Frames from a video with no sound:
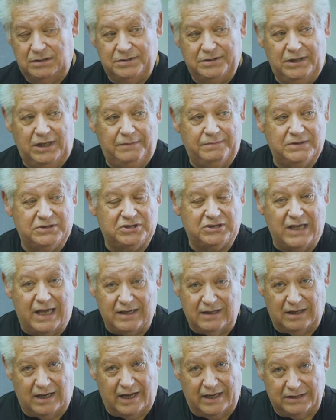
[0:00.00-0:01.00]
even
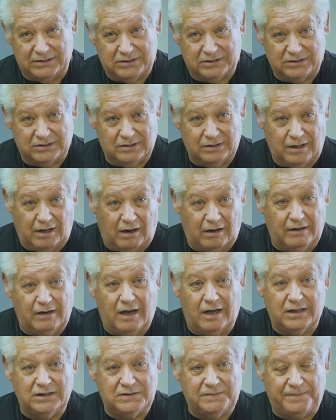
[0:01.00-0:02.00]
satellites are
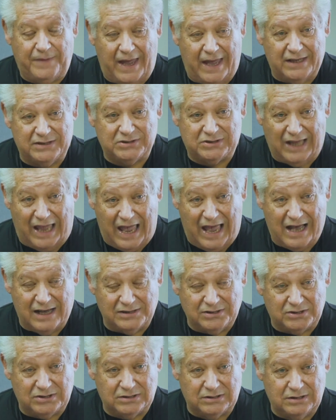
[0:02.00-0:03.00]
not as fast
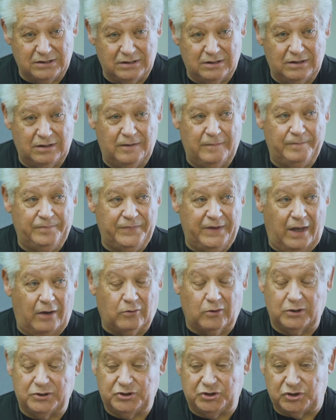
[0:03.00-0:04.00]
as
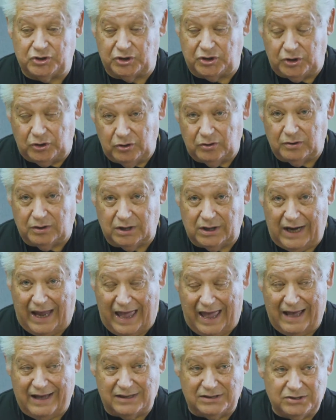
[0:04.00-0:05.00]
or as secure
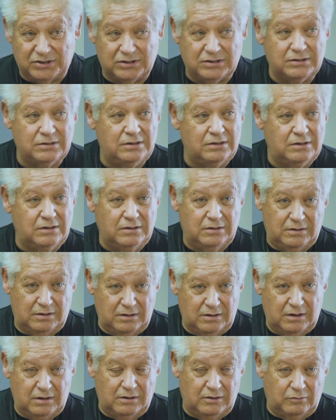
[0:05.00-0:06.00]
as
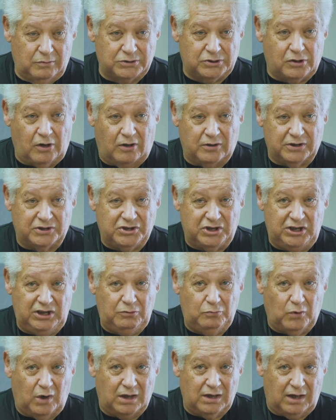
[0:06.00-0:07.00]
what's called a
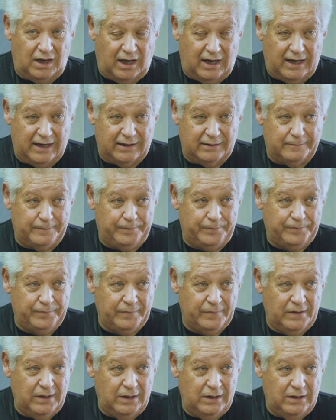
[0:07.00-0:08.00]
T1 line.
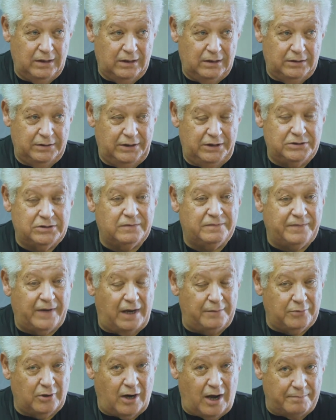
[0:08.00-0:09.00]
These are
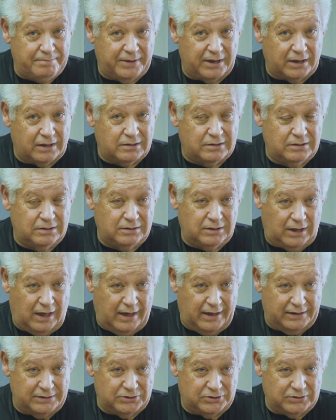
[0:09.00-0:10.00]
fiber optic
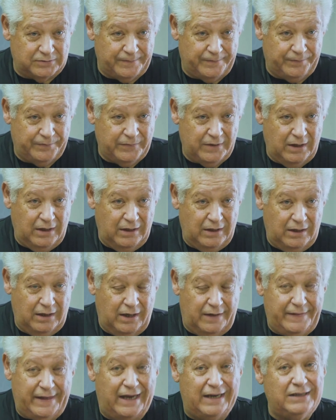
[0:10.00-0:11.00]
lines.
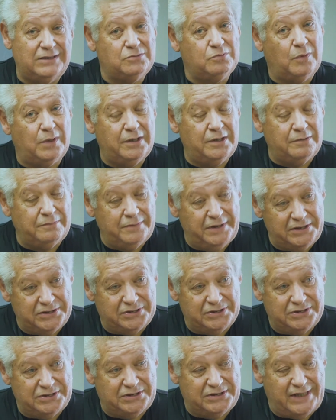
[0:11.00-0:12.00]
And that is one of the
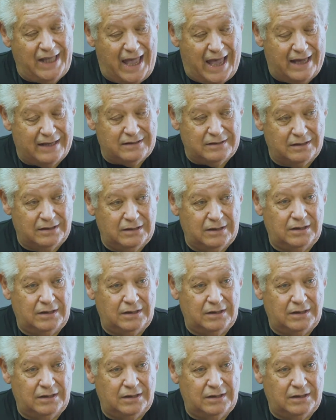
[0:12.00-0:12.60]
reasons that